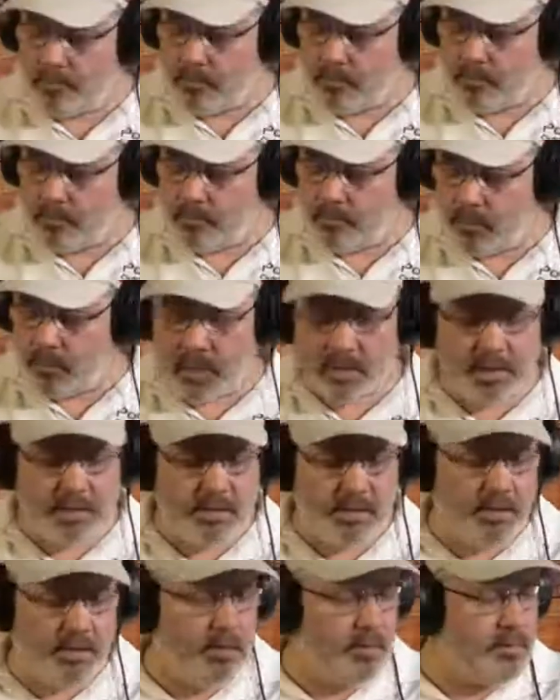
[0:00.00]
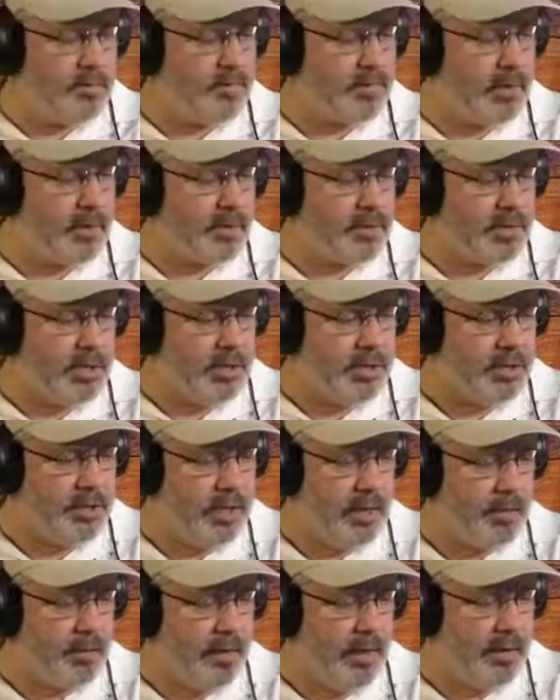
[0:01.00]
Let's see who's first to
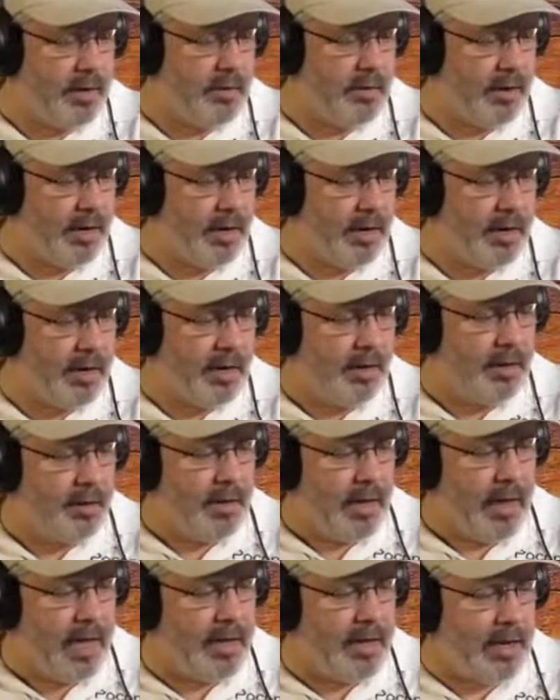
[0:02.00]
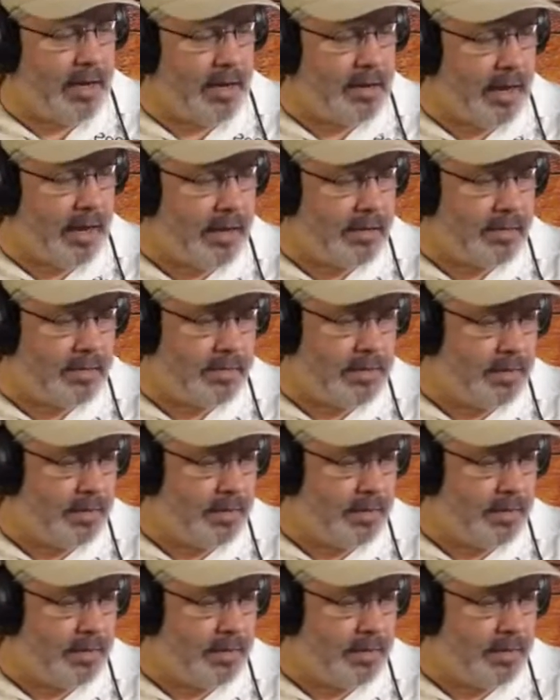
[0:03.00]
jump in on it. Hey, guys.